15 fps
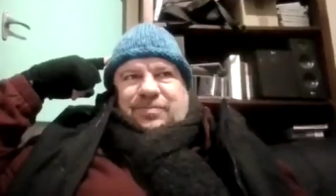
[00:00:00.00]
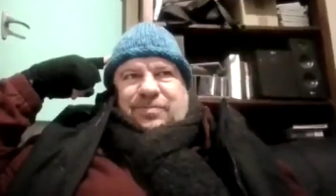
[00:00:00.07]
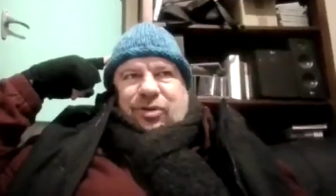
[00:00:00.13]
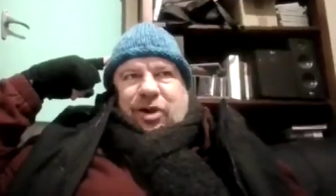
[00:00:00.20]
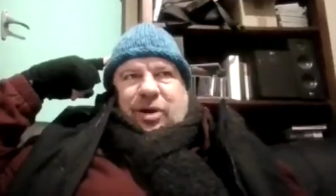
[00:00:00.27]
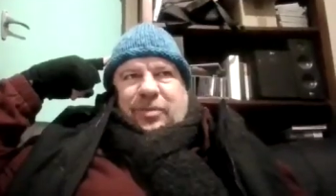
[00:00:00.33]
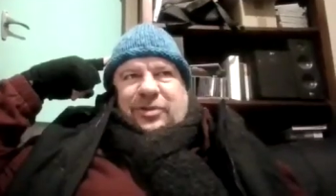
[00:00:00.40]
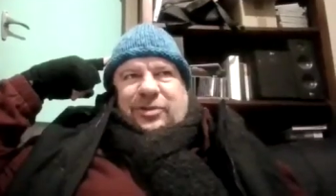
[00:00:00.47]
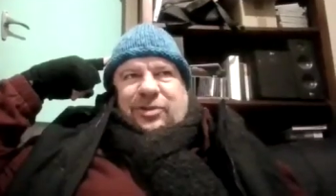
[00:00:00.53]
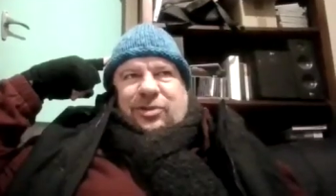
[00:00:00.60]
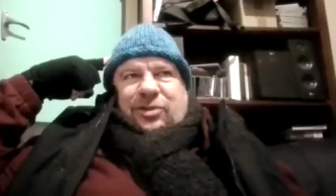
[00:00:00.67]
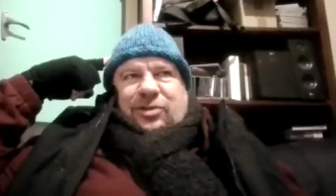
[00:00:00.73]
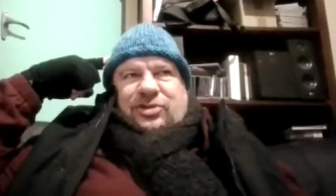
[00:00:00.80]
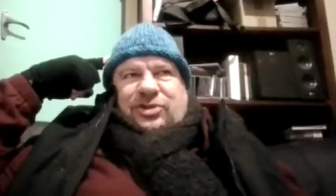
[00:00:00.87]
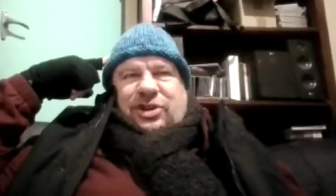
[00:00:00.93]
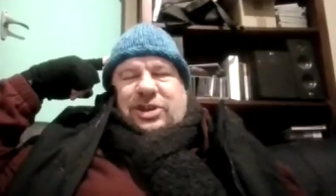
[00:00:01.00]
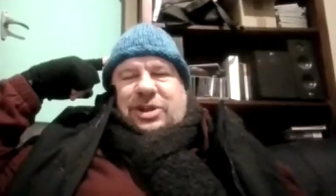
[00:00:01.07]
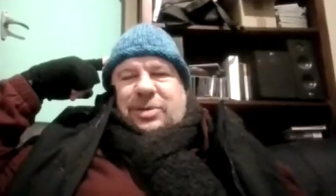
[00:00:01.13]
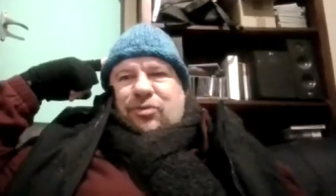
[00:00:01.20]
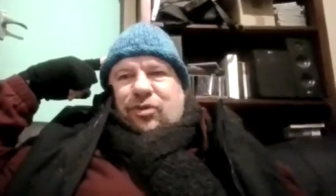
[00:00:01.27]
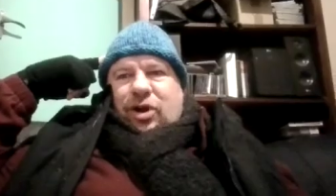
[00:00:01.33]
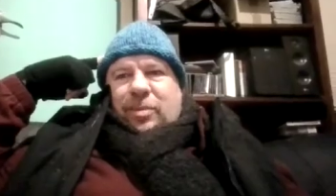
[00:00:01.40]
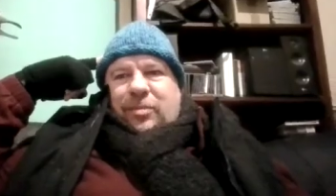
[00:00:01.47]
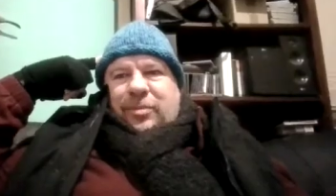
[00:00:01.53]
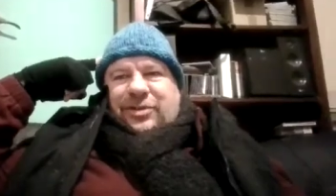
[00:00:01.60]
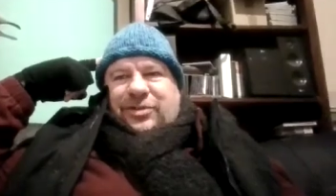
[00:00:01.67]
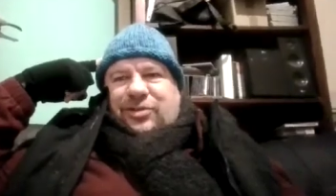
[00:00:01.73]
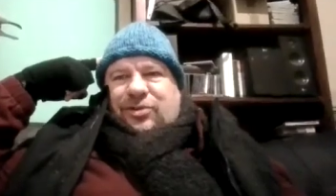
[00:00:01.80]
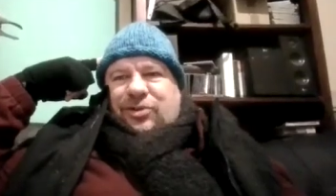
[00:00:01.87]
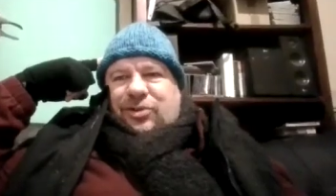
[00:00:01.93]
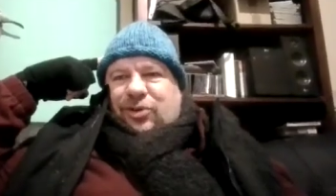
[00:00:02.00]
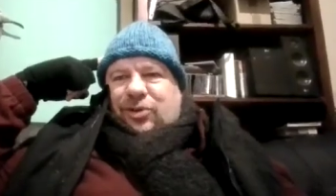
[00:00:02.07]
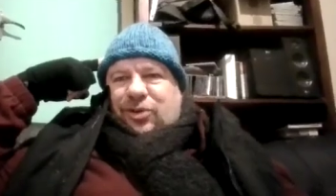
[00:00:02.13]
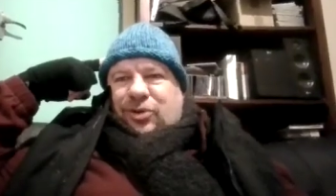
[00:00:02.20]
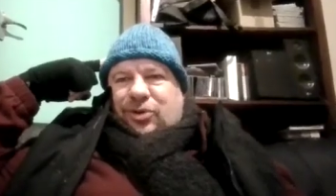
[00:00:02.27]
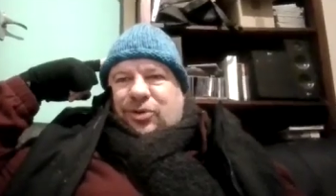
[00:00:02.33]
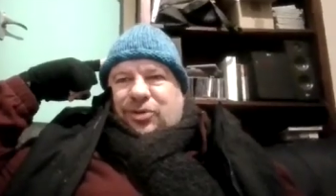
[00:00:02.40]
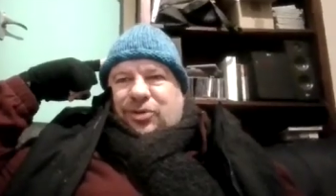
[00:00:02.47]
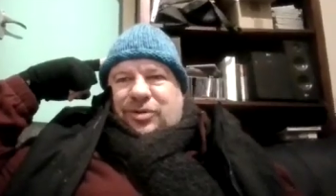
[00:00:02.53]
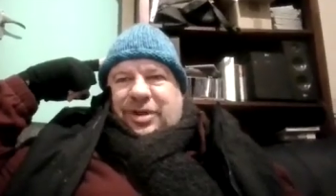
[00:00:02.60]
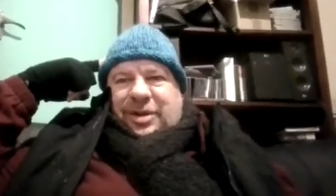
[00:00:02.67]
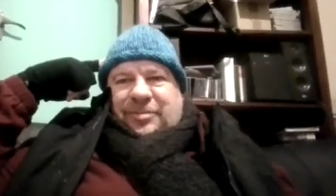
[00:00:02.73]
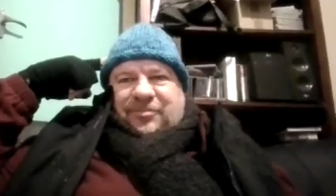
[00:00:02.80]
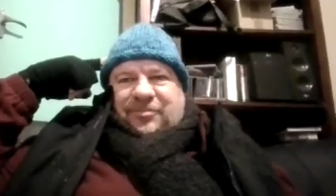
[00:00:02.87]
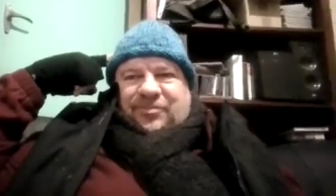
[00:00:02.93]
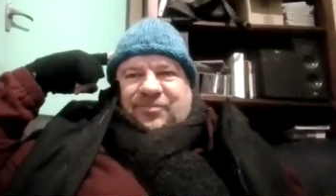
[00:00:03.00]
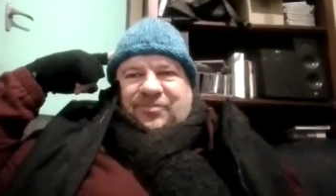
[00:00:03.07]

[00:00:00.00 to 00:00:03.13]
primary school or junior primary school or